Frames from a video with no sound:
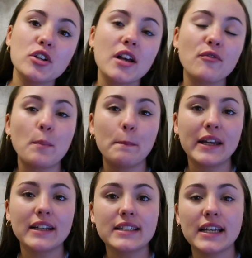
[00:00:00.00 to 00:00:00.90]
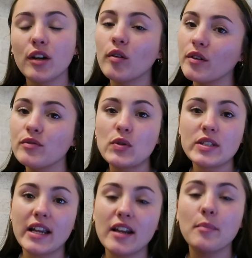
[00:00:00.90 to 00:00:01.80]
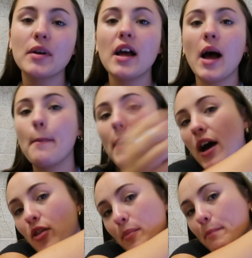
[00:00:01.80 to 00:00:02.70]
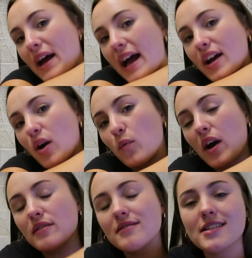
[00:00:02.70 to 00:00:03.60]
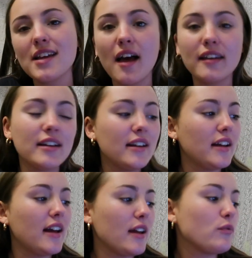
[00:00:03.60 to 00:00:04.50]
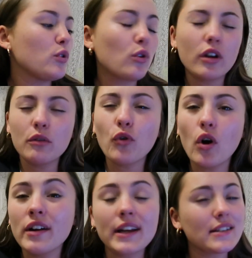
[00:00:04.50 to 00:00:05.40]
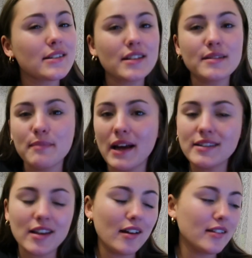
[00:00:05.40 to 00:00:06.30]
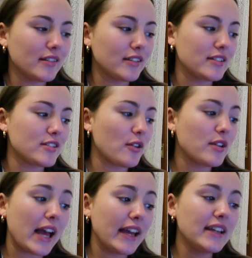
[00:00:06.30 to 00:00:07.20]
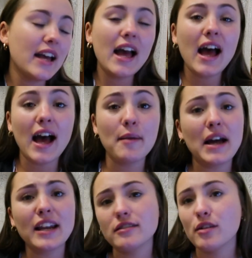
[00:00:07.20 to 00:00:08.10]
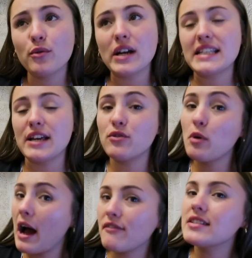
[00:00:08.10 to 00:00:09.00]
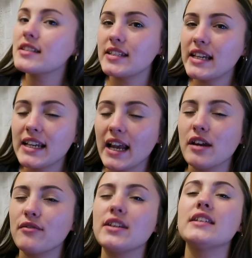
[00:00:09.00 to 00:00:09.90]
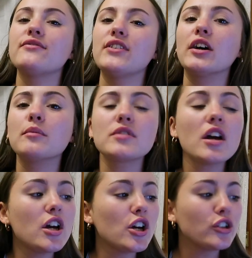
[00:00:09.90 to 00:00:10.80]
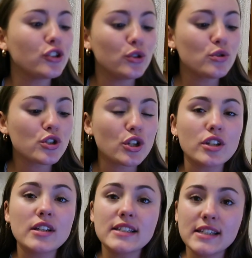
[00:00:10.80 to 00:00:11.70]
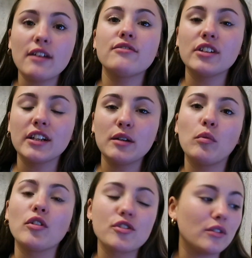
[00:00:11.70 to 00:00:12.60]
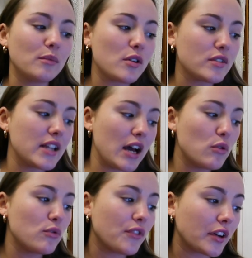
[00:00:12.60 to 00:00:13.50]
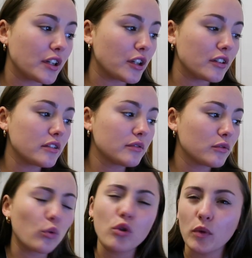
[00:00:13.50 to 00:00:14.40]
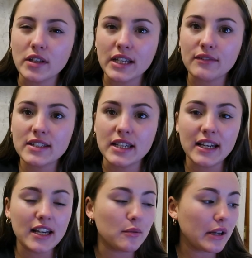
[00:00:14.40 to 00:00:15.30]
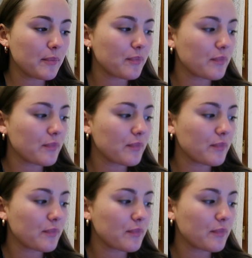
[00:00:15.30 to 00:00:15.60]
yourself a big tick, or if you said Up, a pat on the back, well done. If you got it wrong, it doesn't matter, it's okay. And as I always say, if you haven't seen any of these films, you should definitely watch them, because they're all very good, all the ones I've seen anyway.